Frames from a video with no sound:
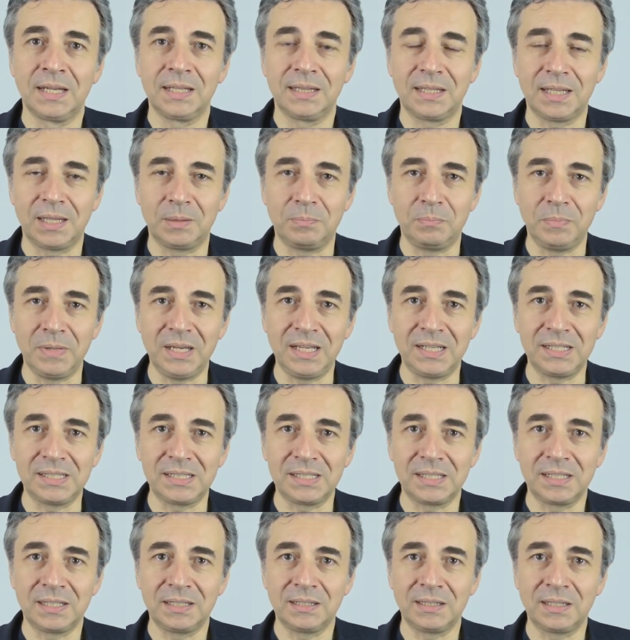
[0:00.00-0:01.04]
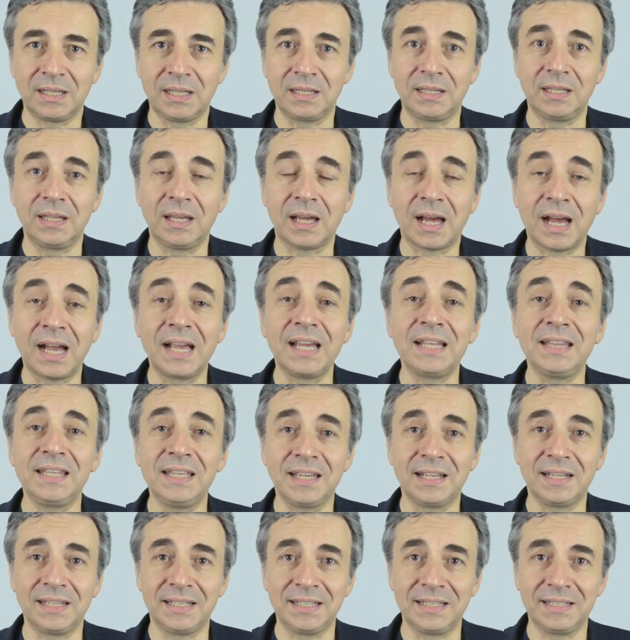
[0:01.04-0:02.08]
That means that
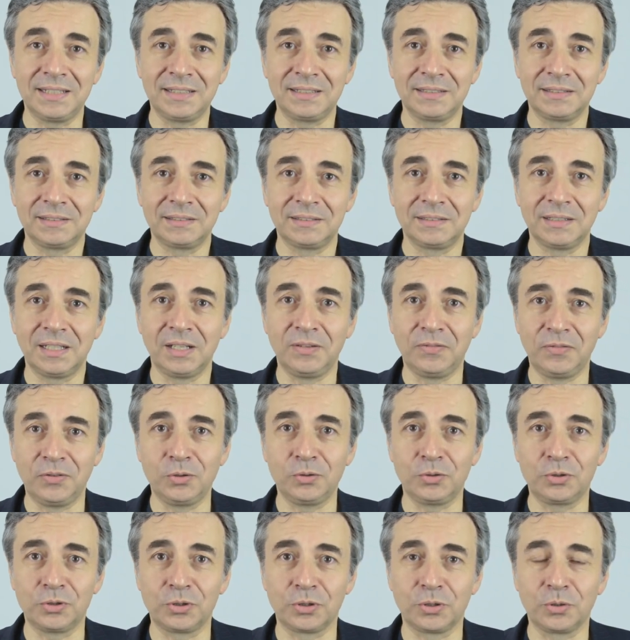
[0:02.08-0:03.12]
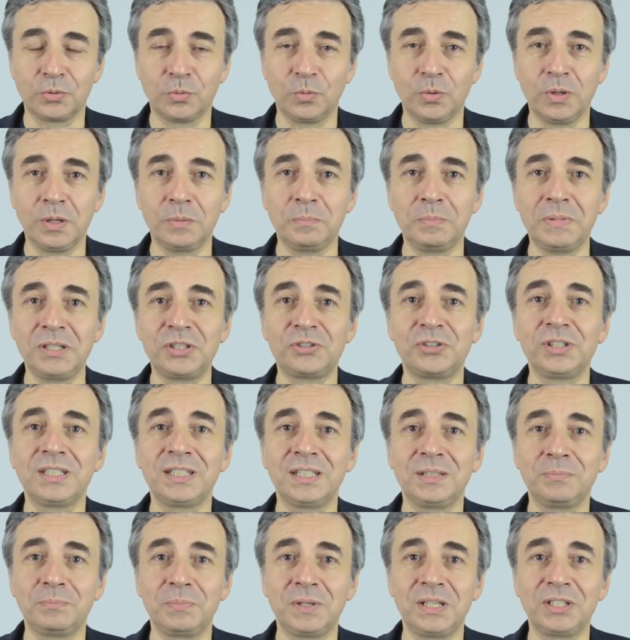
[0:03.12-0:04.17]
ideally, in future, we'll be
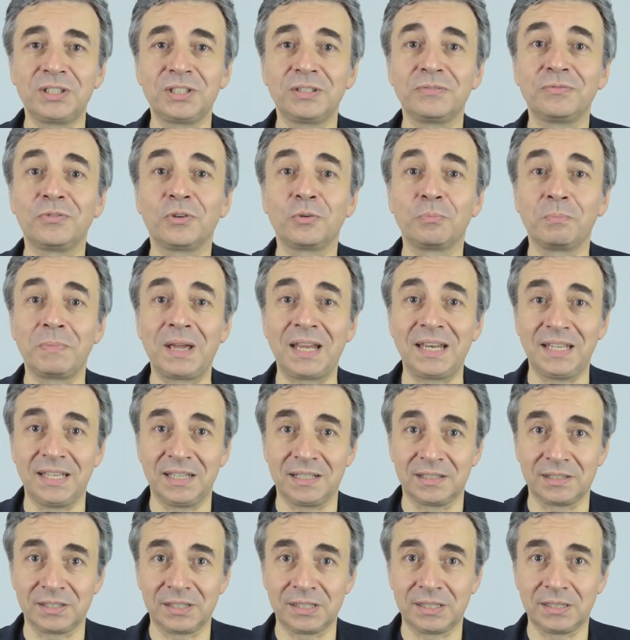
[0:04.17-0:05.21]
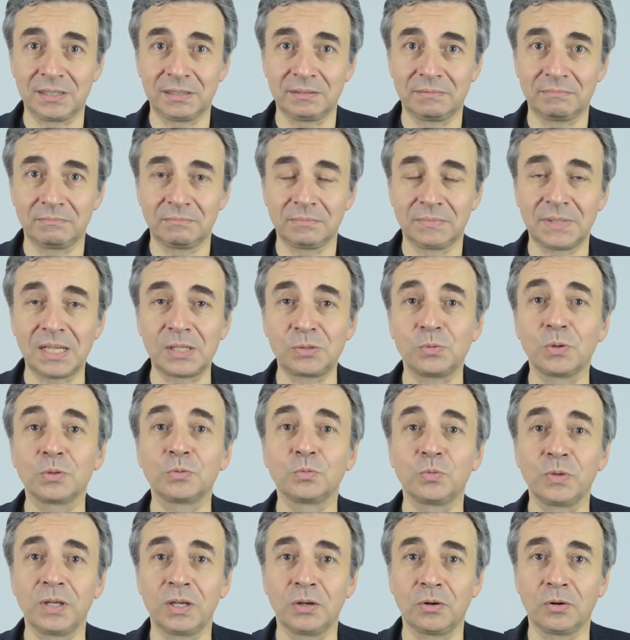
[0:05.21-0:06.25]
treating patients for many years. That's
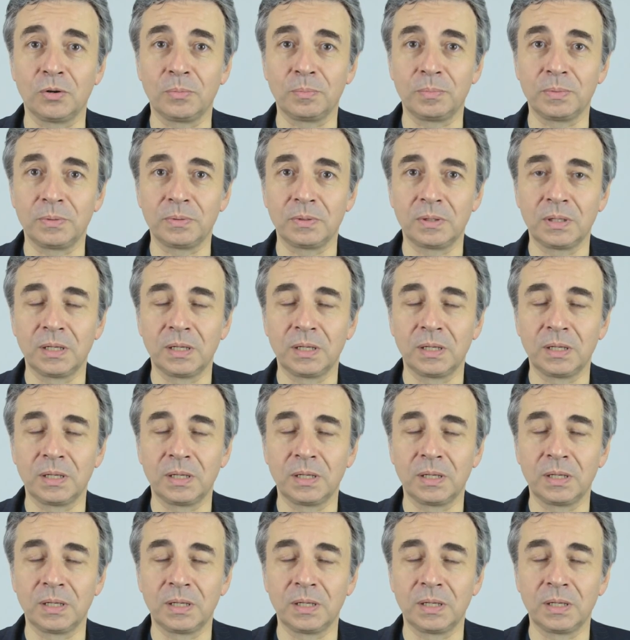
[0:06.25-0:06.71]
what we hope.